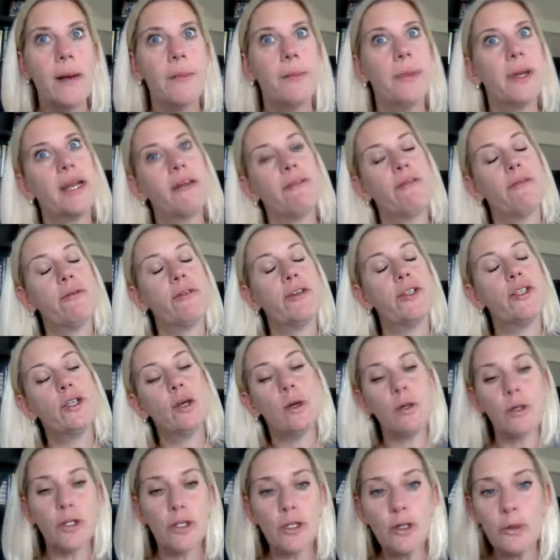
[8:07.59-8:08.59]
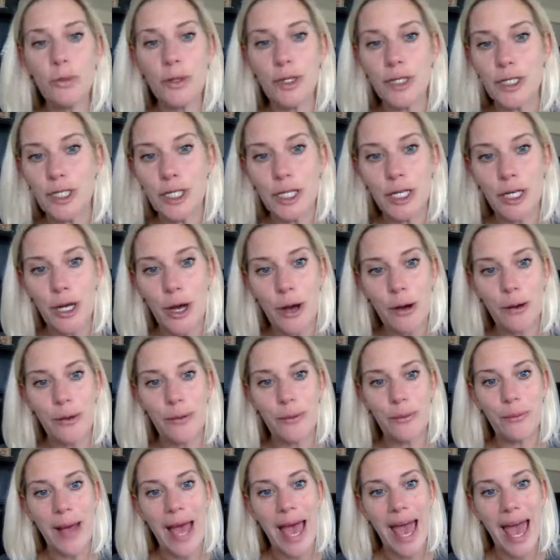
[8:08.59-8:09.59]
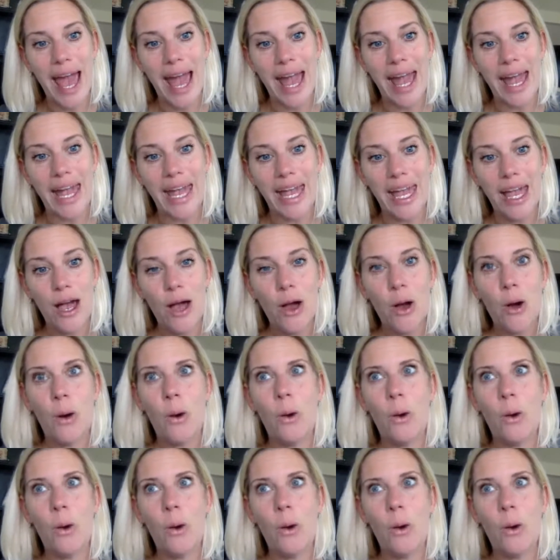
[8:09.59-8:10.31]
But if social were to go away